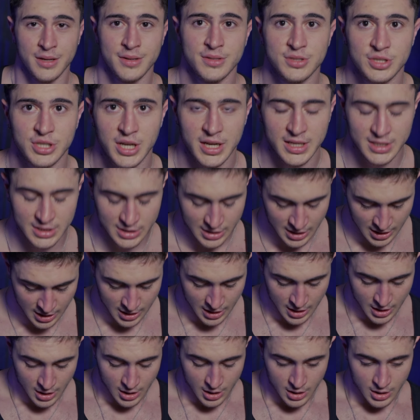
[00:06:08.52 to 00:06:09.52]
Just
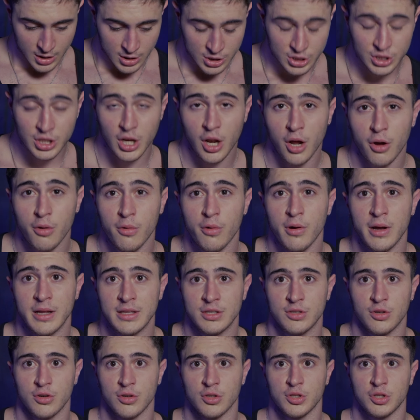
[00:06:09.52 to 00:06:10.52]
slow
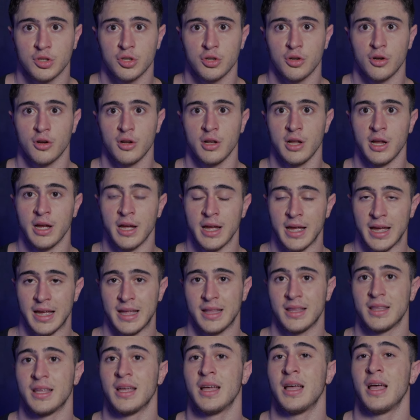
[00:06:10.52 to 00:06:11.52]
and control,
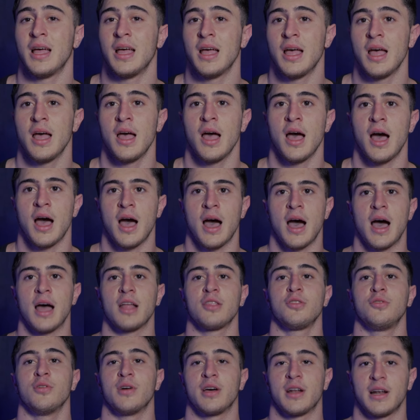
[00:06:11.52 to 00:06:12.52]
and
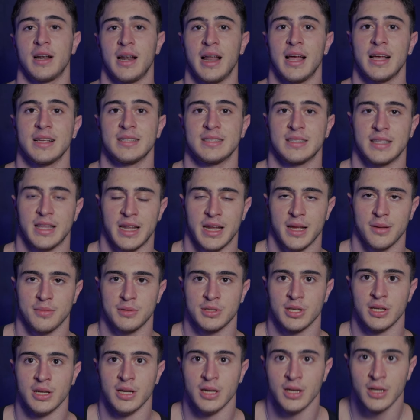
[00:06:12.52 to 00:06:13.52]
at your last
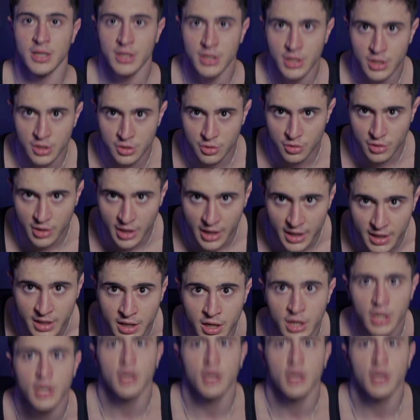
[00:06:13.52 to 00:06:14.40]
reps, you can